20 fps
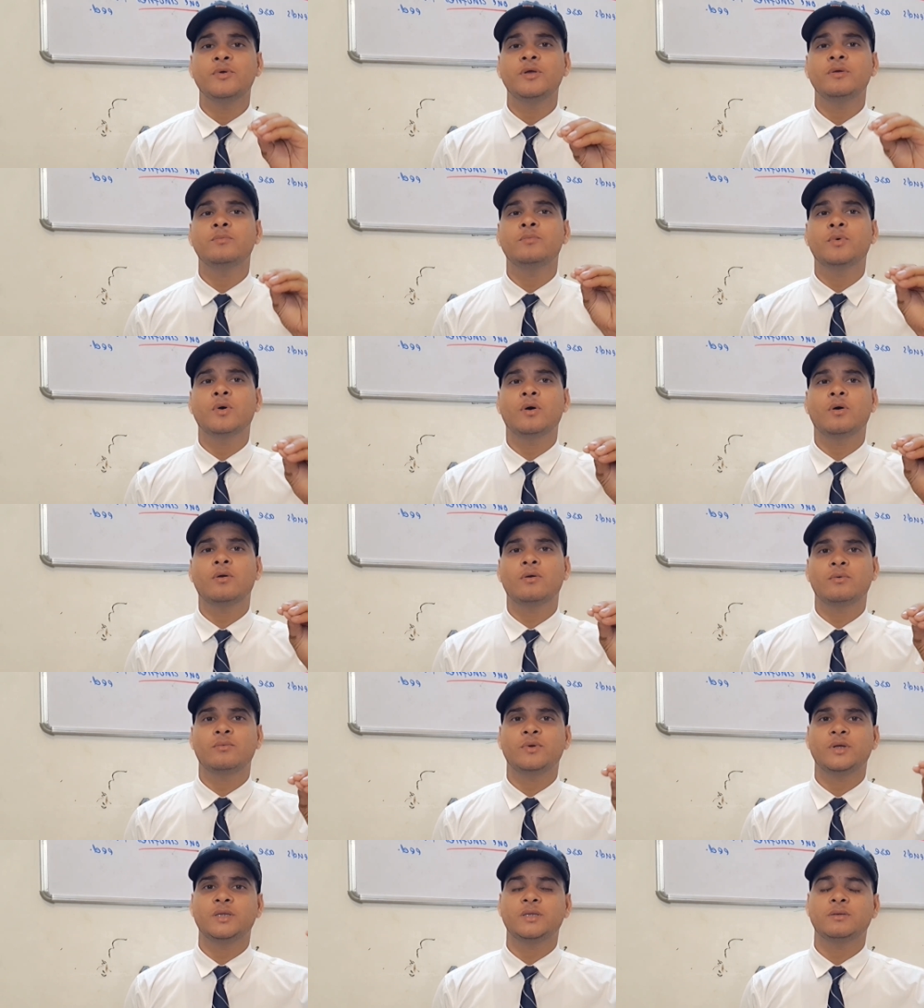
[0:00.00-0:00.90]
Be
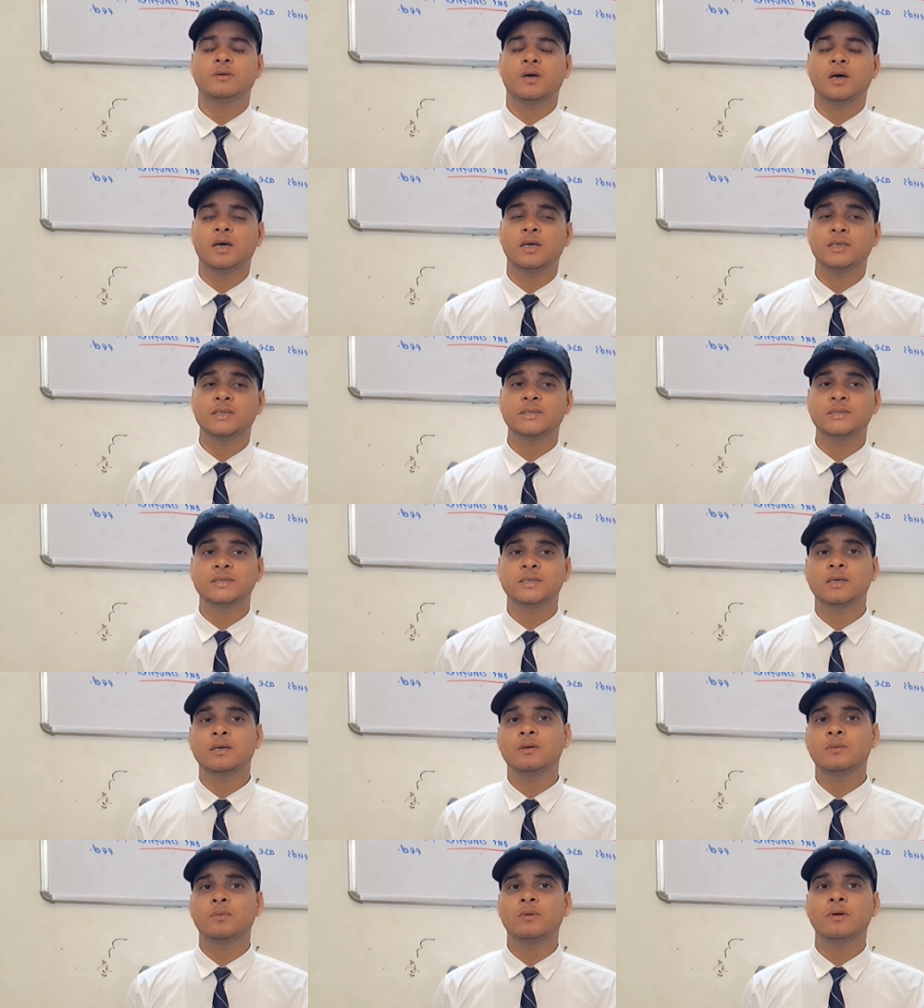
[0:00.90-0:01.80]
born with a
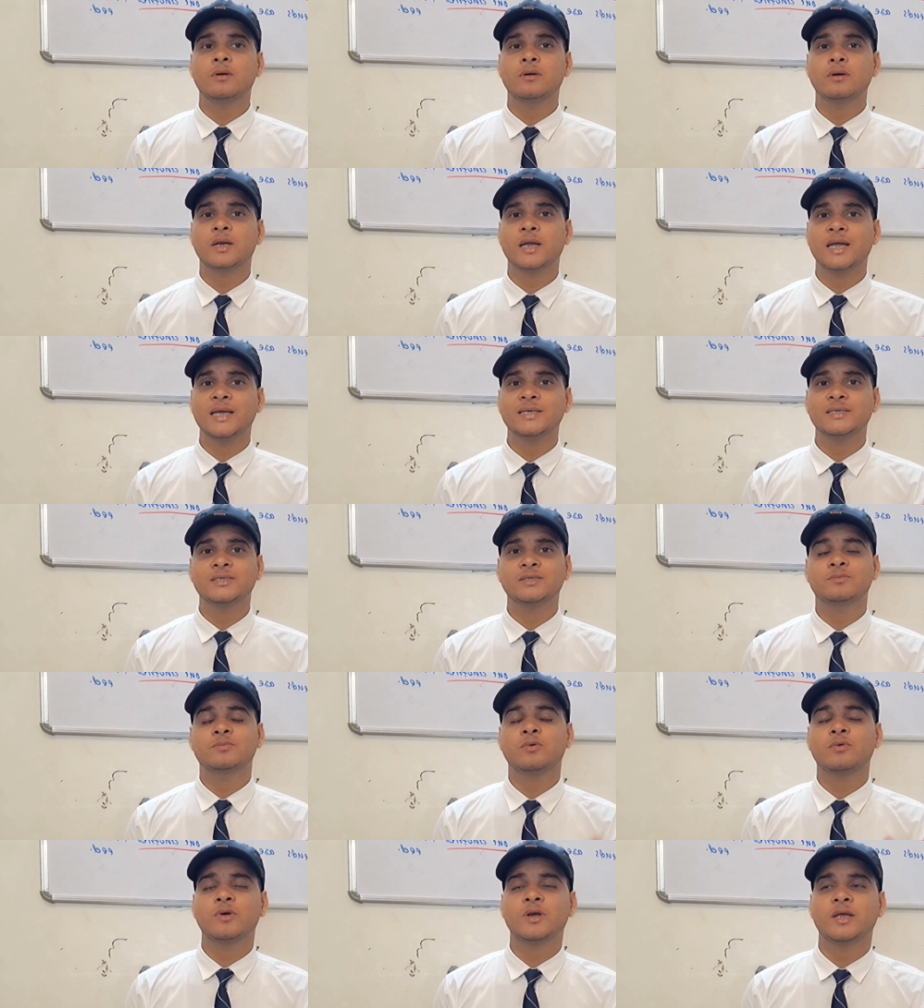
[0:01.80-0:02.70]
silver
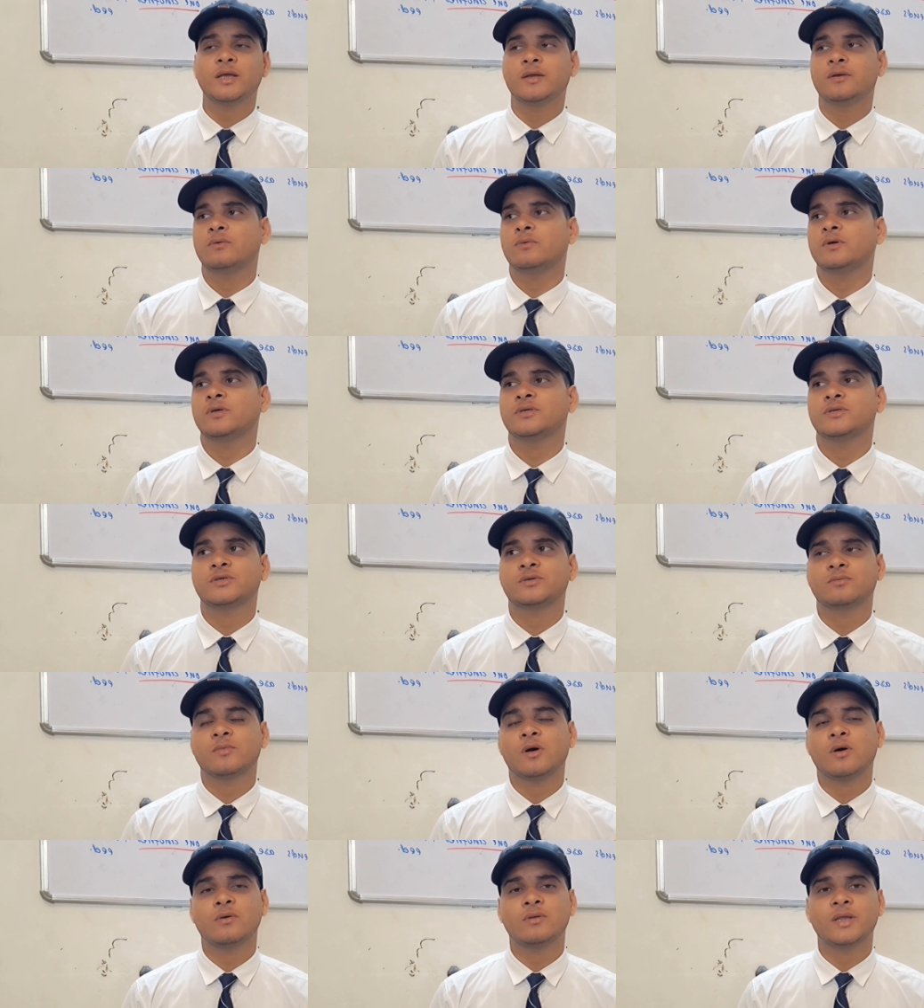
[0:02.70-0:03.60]
spoon in one's
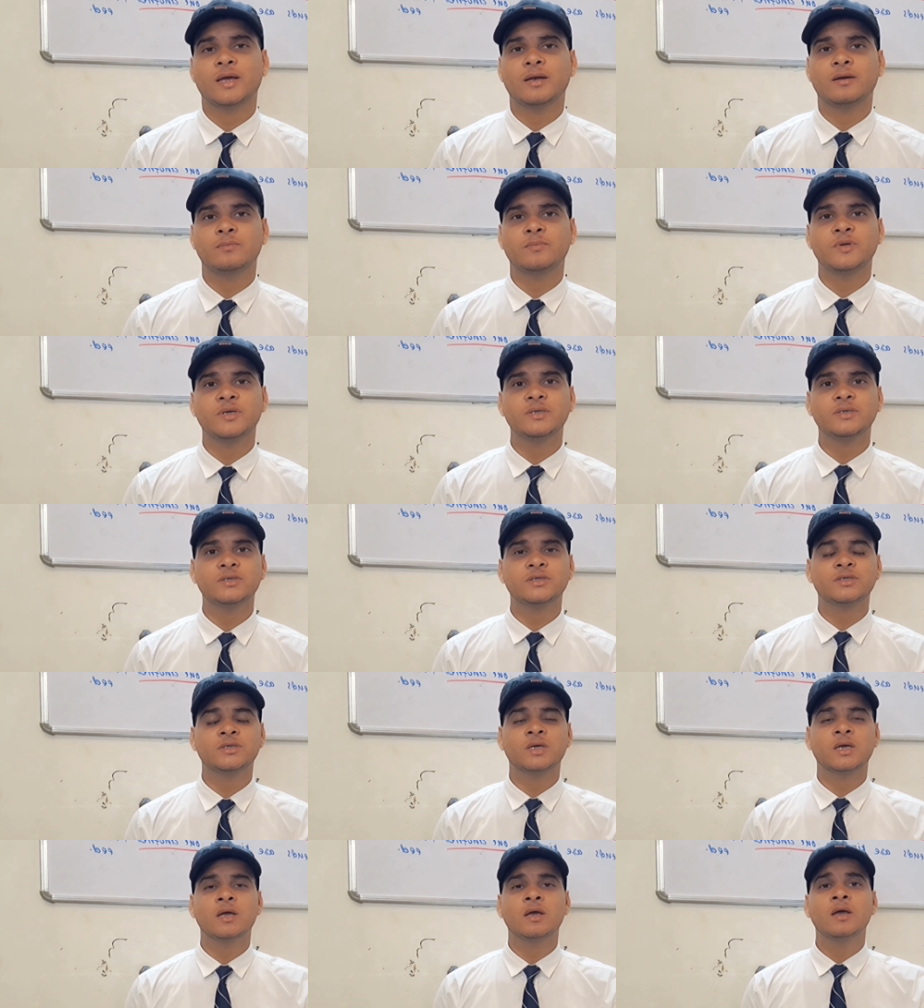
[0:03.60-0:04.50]
mouth. That
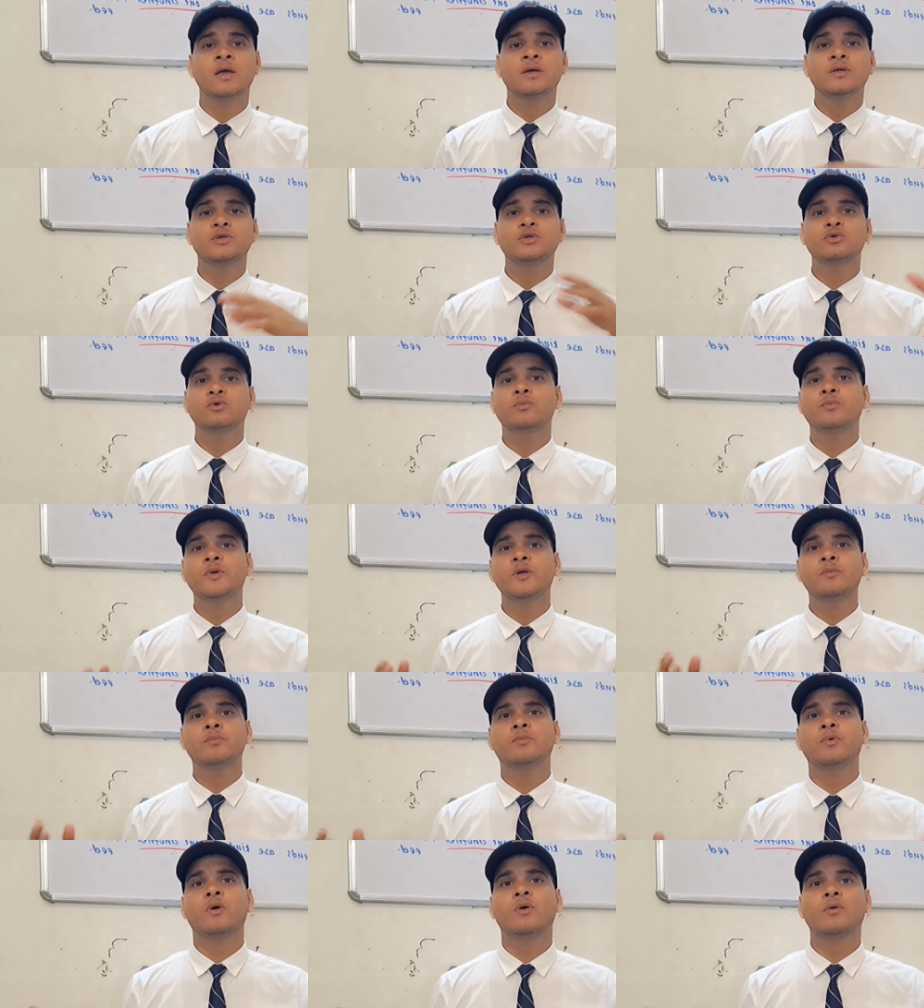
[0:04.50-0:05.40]
means to
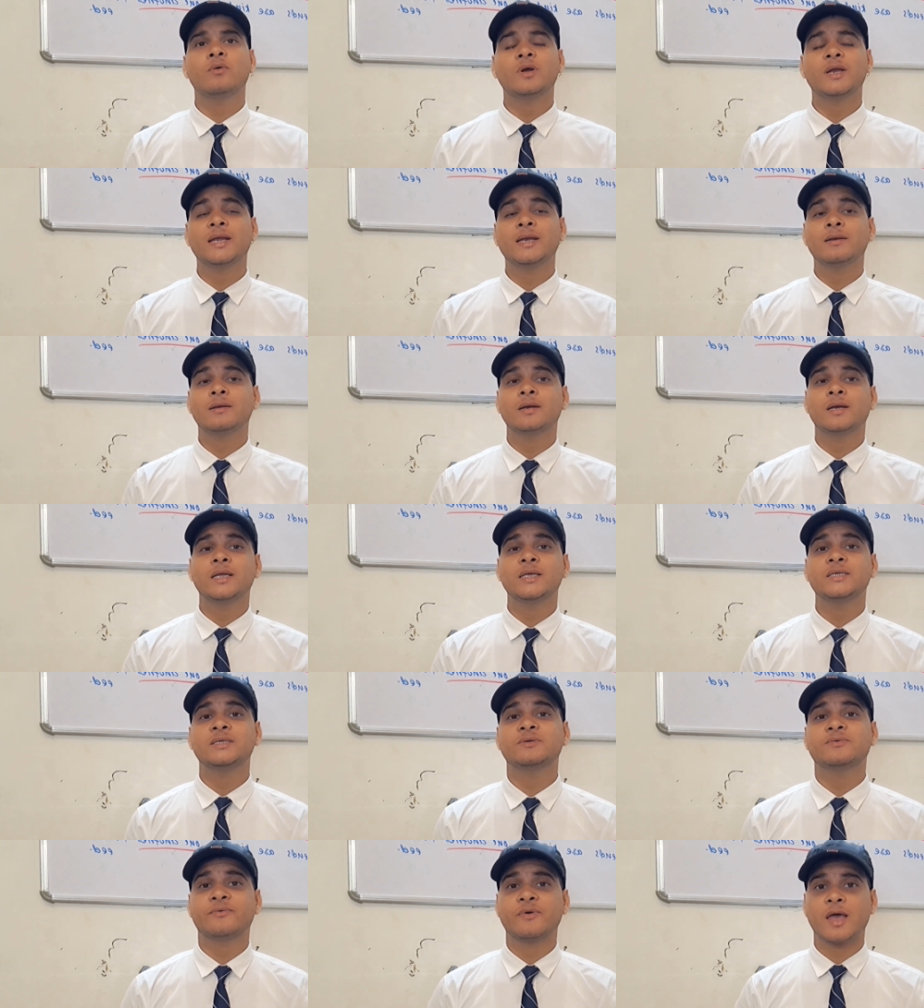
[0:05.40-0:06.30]
be born in a
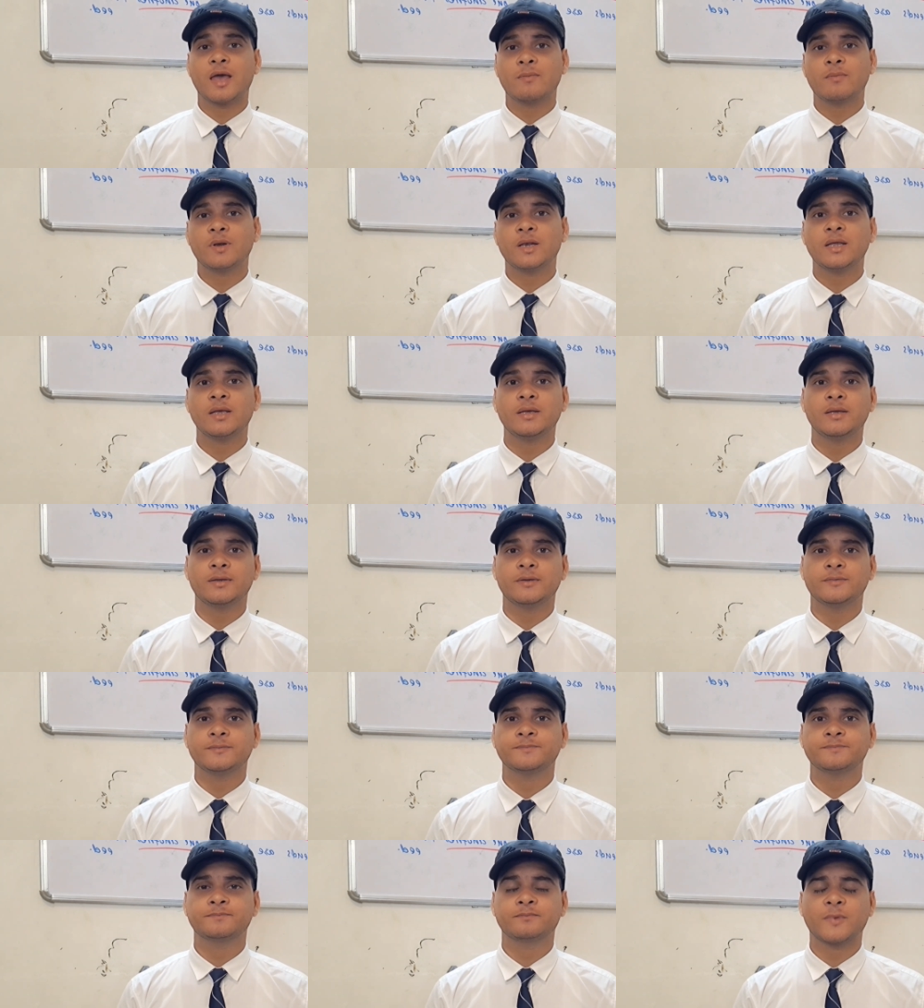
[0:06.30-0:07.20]
rich family.